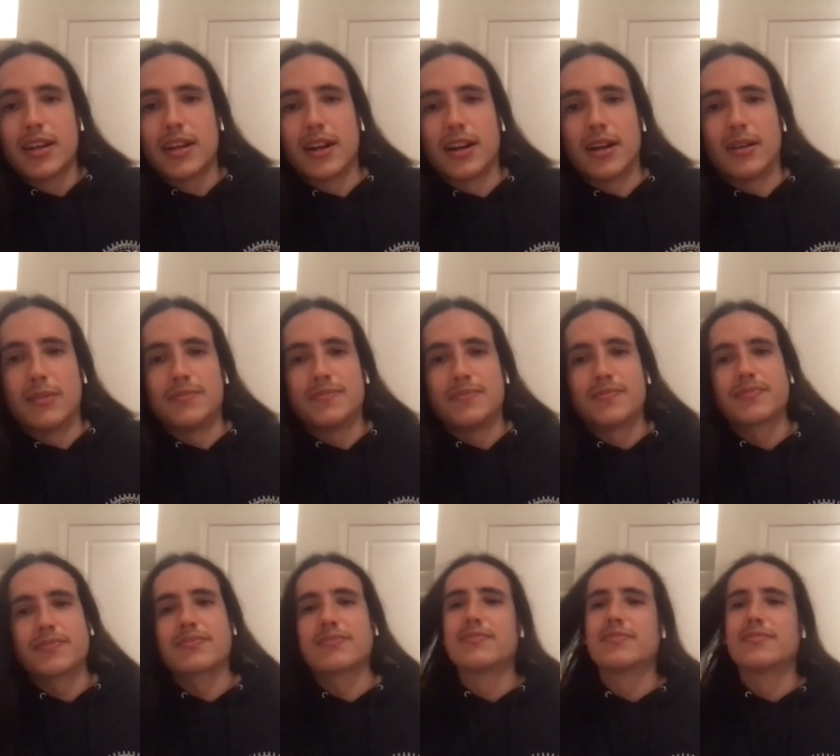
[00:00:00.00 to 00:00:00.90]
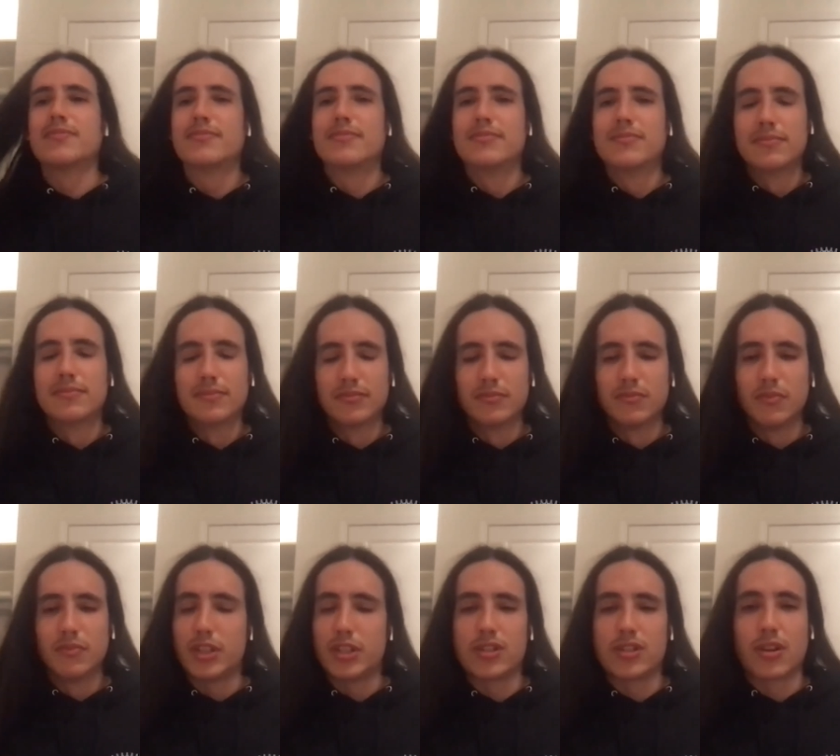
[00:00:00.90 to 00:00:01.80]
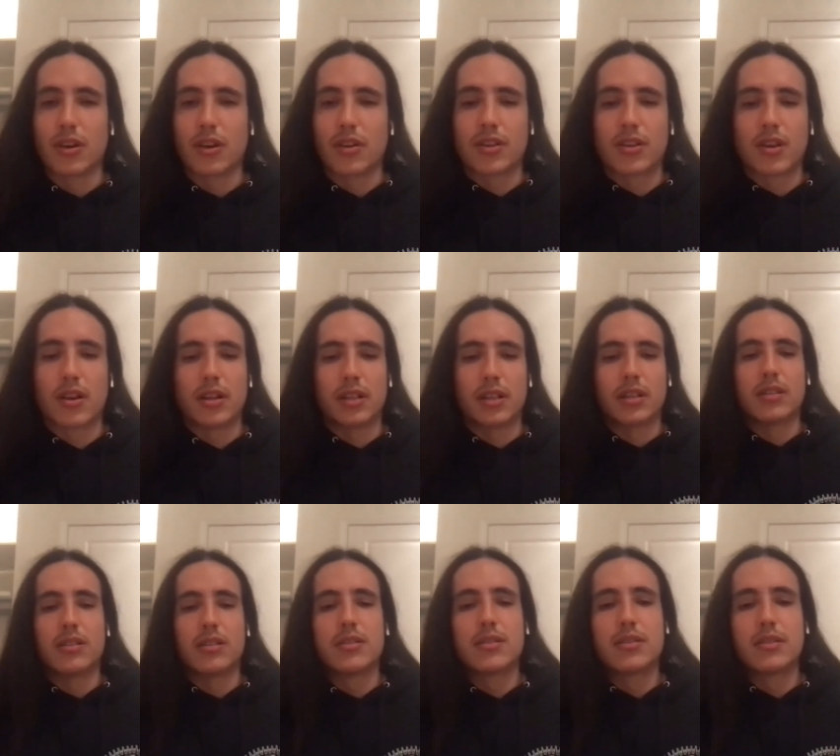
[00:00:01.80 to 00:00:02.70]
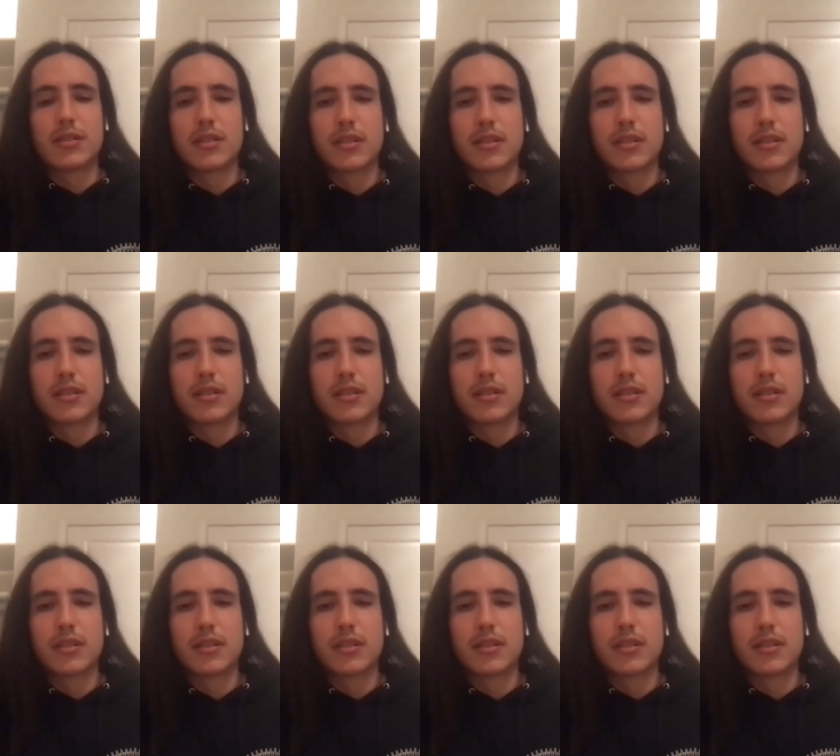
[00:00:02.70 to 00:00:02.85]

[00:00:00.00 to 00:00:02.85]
um, which is earthguardians.org.